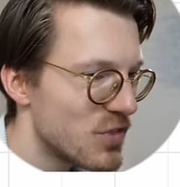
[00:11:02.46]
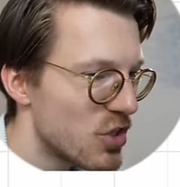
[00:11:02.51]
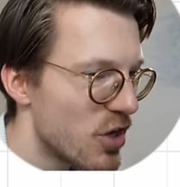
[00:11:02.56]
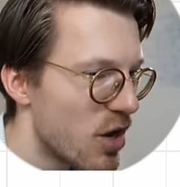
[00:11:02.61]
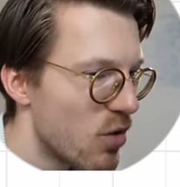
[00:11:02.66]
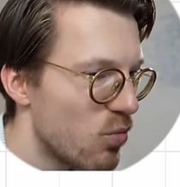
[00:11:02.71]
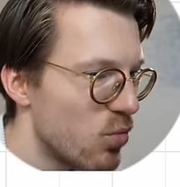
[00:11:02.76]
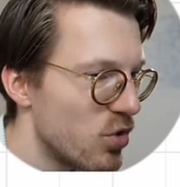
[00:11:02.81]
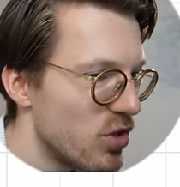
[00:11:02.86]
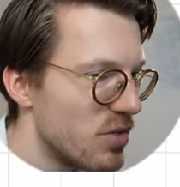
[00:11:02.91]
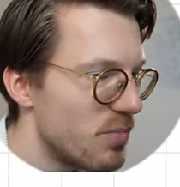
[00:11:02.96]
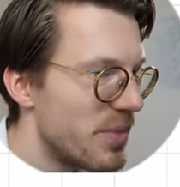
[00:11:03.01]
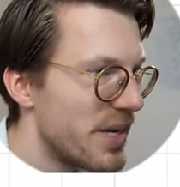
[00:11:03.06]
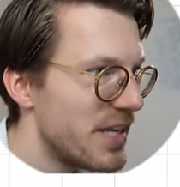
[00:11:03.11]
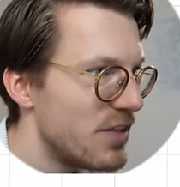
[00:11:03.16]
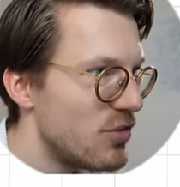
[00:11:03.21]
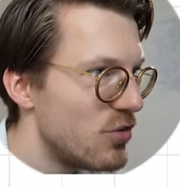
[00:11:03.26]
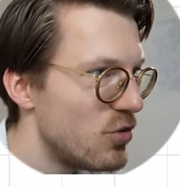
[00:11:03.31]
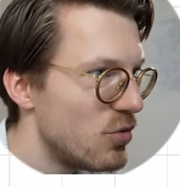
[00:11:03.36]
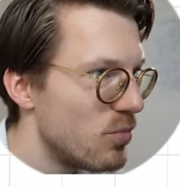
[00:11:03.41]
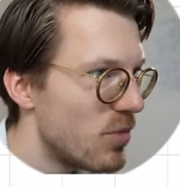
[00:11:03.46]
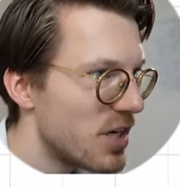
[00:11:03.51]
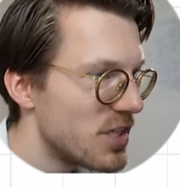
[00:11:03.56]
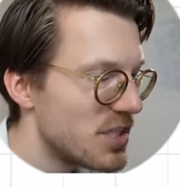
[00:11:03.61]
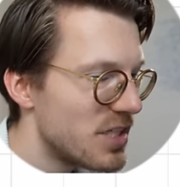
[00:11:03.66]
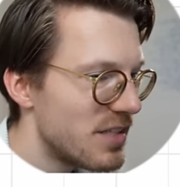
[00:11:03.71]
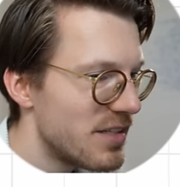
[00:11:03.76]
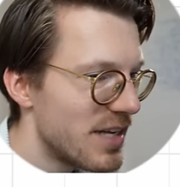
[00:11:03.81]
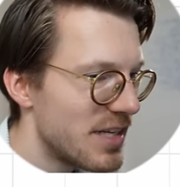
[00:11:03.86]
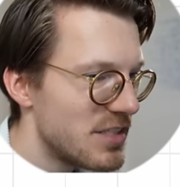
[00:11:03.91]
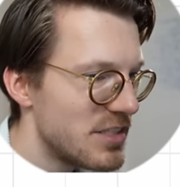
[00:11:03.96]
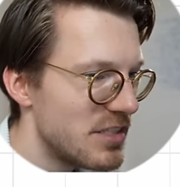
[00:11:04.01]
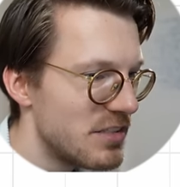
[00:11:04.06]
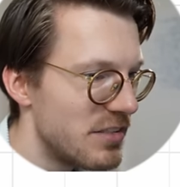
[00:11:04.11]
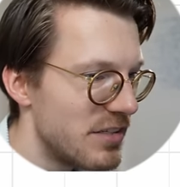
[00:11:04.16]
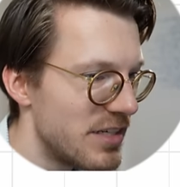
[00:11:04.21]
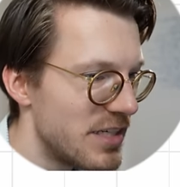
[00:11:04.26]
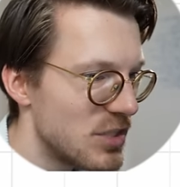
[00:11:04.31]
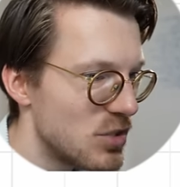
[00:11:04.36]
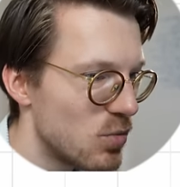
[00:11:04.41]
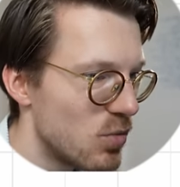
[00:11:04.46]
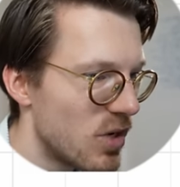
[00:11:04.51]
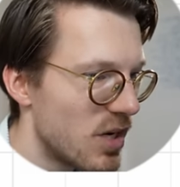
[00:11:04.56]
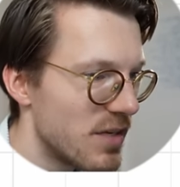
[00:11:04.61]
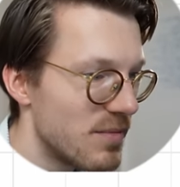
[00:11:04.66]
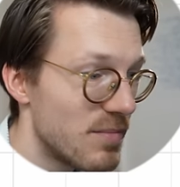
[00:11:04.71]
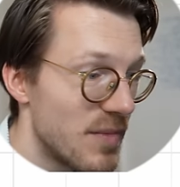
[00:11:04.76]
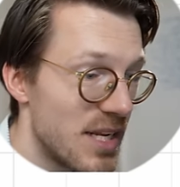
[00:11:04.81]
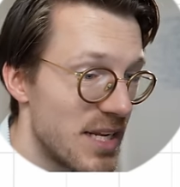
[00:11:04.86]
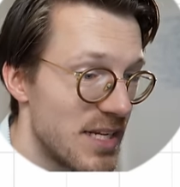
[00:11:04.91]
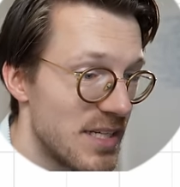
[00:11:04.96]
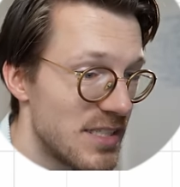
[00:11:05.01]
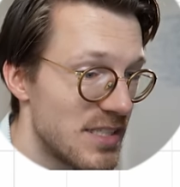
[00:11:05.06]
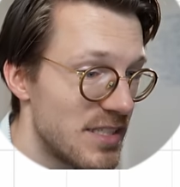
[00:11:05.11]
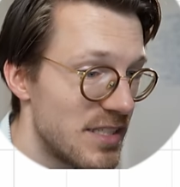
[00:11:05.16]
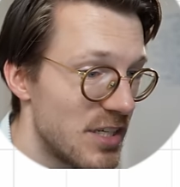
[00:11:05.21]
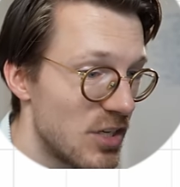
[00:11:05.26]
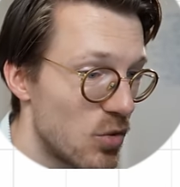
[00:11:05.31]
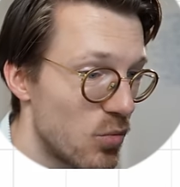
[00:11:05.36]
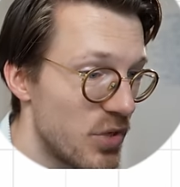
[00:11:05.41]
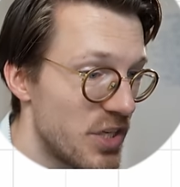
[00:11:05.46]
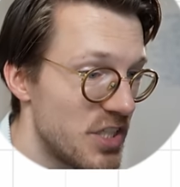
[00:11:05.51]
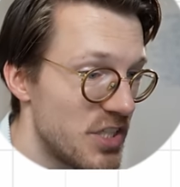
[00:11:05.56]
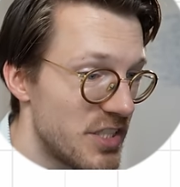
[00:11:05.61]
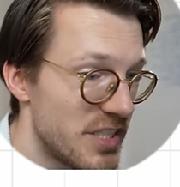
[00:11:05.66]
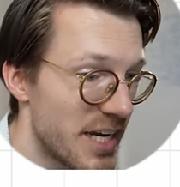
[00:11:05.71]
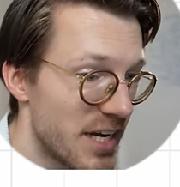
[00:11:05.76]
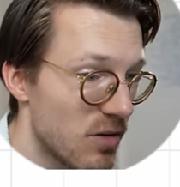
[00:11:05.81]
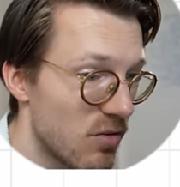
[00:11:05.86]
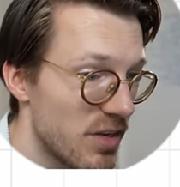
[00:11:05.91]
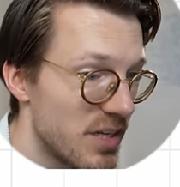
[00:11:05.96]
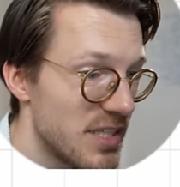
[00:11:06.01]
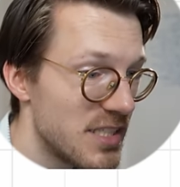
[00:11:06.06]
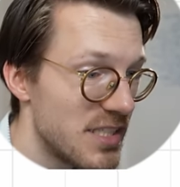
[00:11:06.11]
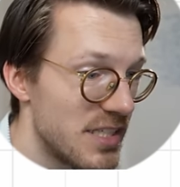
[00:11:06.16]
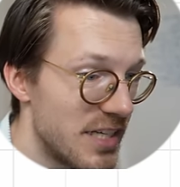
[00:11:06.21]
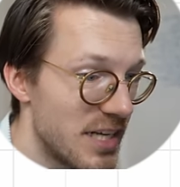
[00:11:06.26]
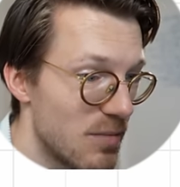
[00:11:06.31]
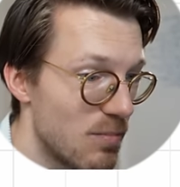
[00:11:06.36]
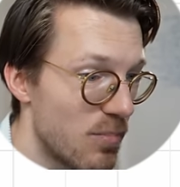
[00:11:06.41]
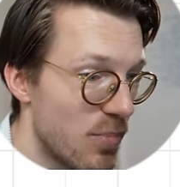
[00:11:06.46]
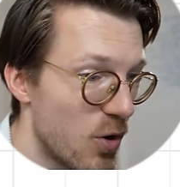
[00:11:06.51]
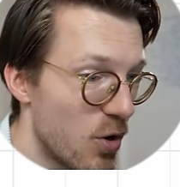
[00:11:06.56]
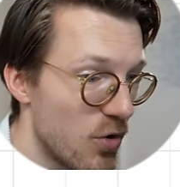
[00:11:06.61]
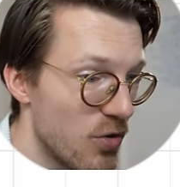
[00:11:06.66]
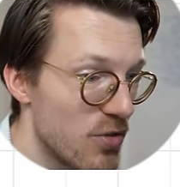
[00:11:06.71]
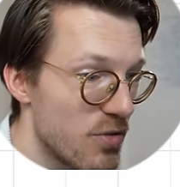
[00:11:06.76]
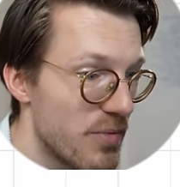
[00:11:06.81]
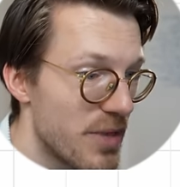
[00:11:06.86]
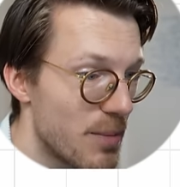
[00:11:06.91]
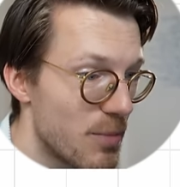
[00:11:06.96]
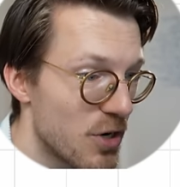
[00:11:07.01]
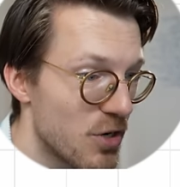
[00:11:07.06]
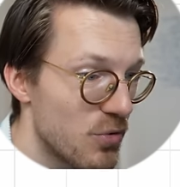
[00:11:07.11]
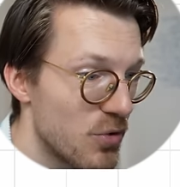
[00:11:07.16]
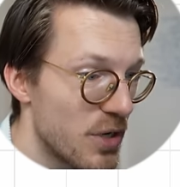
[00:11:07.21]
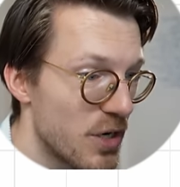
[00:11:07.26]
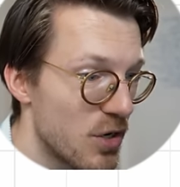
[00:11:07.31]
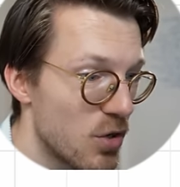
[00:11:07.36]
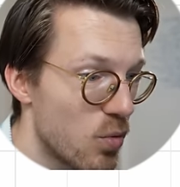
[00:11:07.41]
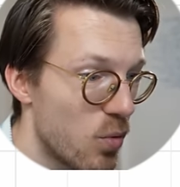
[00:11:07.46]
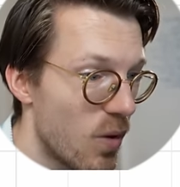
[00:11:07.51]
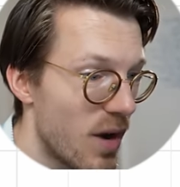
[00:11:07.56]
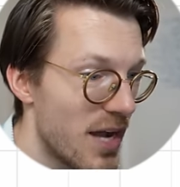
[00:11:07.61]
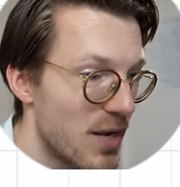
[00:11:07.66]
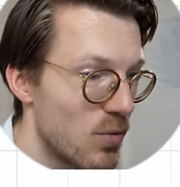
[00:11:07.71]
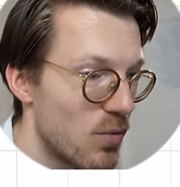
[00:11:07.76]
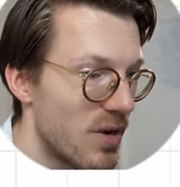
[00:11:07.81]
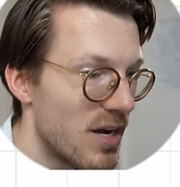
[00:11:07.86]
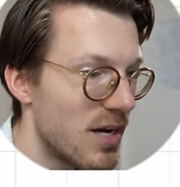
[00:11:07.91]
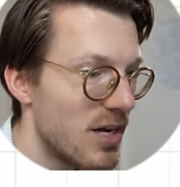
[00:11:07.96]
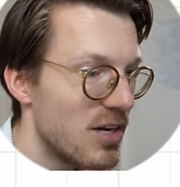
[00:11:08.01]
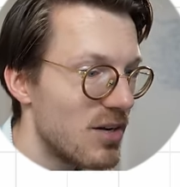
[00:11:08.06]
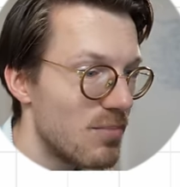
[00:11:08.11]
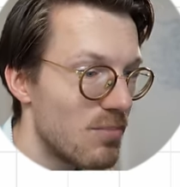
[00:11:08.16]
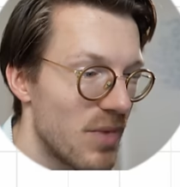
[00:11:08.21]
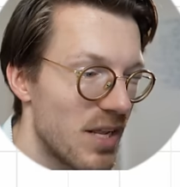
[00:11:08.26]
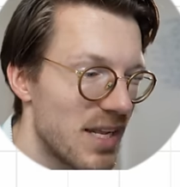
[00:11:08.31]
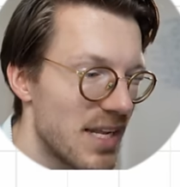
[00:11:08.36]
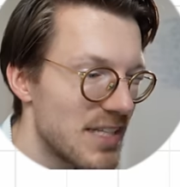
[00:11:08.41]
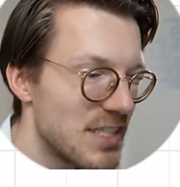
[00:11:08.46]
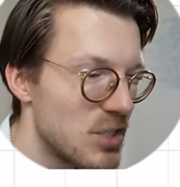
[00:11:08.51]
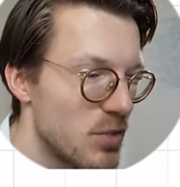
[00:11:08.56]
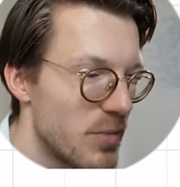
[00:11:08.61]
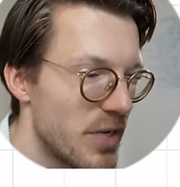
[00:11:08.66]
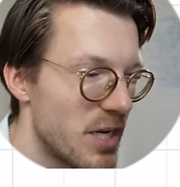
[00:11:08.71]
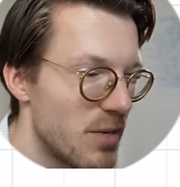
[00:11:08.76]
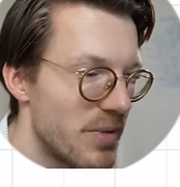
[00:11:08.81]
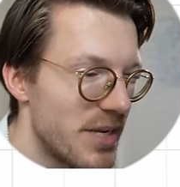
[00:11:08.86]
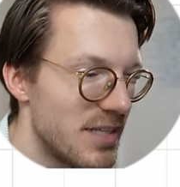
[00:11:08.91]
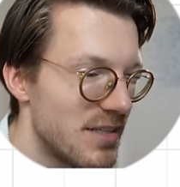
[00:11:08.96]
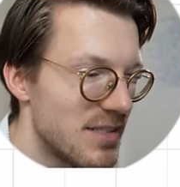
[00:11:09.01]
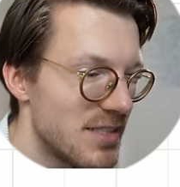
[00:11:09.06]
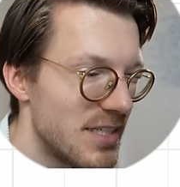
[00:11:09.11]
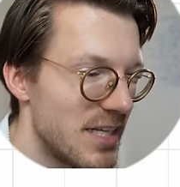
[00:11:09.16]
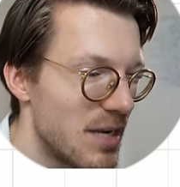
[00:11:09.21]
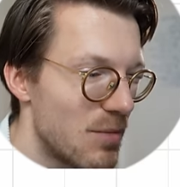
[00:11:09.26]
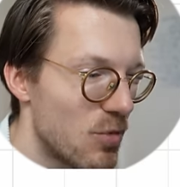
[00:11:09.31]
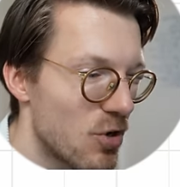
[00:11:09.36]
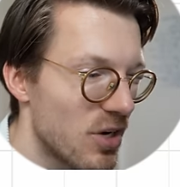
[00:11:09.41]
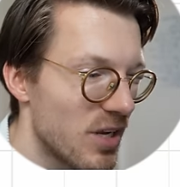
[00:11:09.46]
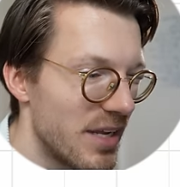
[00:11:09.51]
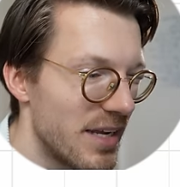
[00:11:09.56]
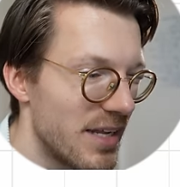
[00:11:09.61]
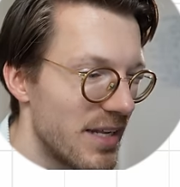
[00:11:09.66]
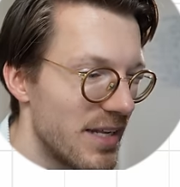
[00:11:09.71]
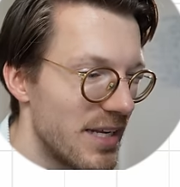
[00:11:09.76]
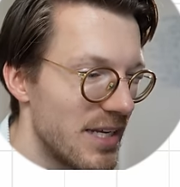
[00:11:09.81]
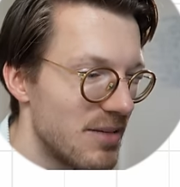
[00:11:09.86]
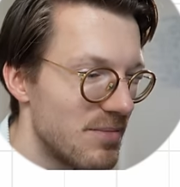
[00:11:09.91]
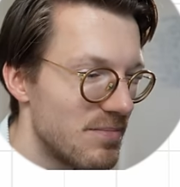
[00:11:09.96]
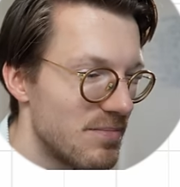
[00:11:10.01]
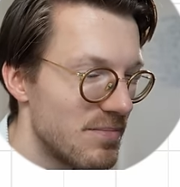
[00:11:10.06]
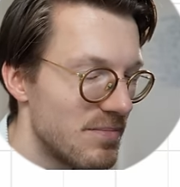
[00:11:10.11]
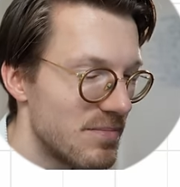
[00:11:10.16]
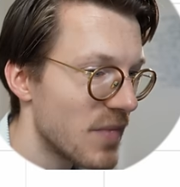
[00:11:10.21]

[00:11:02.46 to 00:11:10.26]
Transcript: So I wouldn't pay too much attention to this one. Still, we generally see that both of them are doing quite well, but let's zoom in a bit to see that more clearly.